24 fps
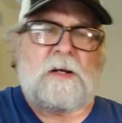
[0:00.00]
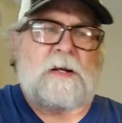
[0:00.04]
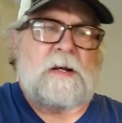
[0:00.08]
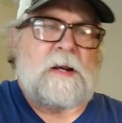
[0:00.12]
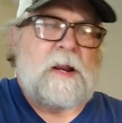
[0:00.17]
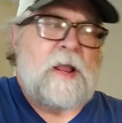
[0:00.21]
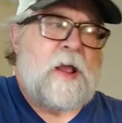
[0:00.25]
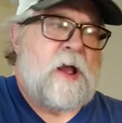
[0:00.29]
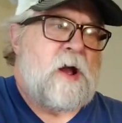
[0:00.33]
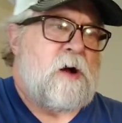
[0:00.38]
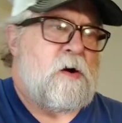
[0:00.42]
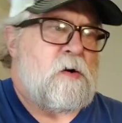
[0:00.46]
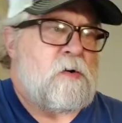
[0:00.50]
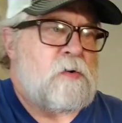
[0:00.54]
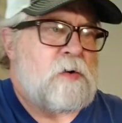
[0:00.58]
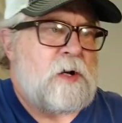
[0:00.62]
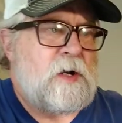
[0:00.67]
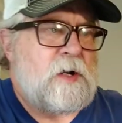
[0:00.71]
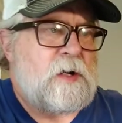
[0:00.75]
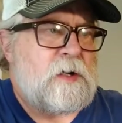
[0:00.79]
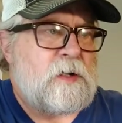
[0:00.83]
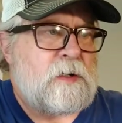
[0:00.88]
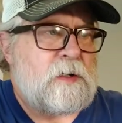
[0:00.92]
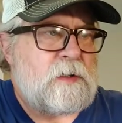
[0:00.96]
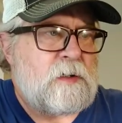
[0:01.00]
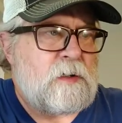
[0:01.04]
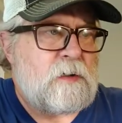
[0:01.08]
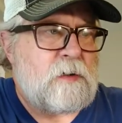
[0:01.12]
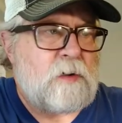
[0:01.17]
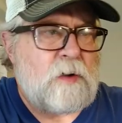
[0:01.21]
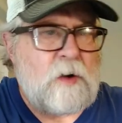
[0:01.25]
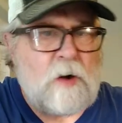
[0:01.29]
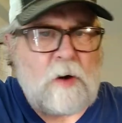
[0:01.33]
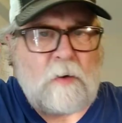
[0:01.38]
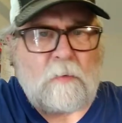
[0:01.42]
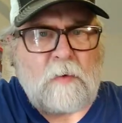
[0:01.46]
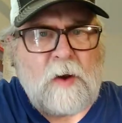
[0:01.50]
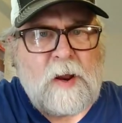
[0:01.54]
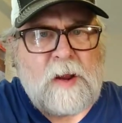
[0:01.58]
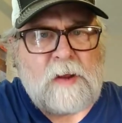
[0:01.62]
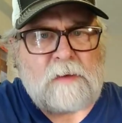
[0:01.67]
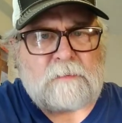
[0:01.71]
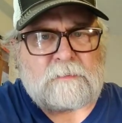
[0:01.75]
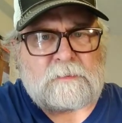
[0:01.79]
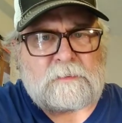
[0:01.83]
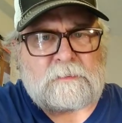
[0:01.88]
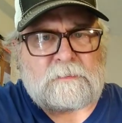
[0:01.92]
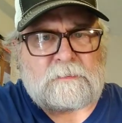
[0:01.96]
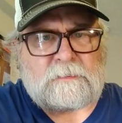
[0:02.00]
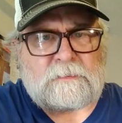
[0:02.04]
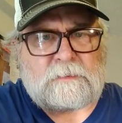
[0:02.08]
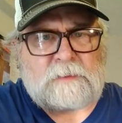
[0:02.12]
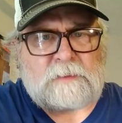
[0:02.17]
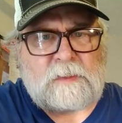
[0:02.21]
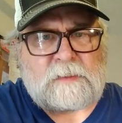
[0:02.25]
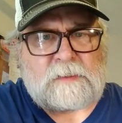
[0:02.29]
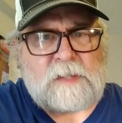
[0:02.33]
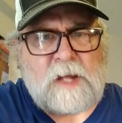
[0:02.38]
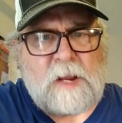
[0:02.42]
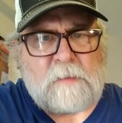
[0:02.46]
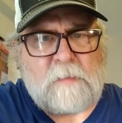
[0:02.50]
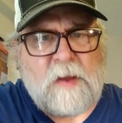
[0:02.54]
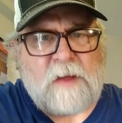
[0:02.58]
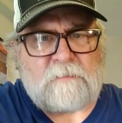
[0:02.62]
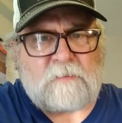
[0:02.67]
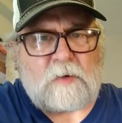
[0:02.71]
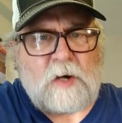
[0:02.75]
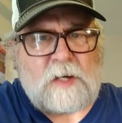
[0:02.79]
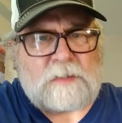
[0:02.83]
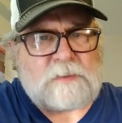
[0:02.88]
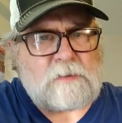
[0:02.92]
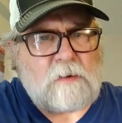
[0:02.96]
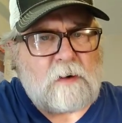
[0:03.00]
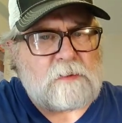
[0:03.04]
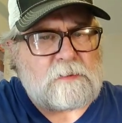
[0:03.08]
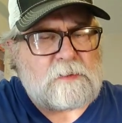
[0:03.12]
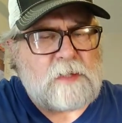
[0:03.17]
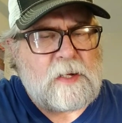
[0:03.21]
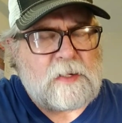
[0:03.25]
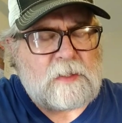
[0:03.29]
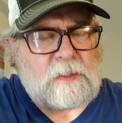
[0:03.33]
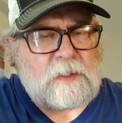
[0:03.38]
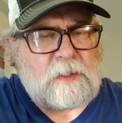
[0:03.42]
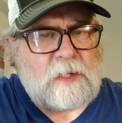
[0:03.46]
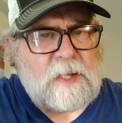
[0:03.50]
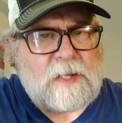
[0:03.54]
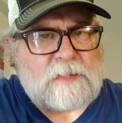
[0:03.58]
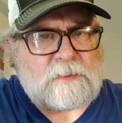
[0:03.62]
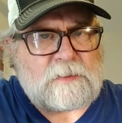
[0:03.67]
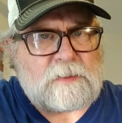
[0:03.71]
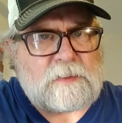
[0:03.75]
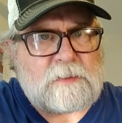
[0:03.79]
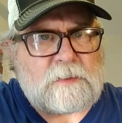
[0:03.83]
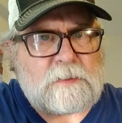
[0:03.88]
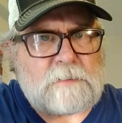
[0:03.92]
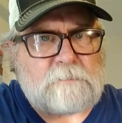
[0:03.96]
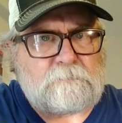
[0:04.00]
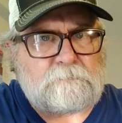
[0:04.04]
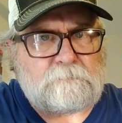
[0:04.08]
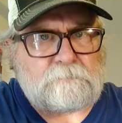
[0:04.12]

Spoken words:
Now, around the time after I started taking lessons,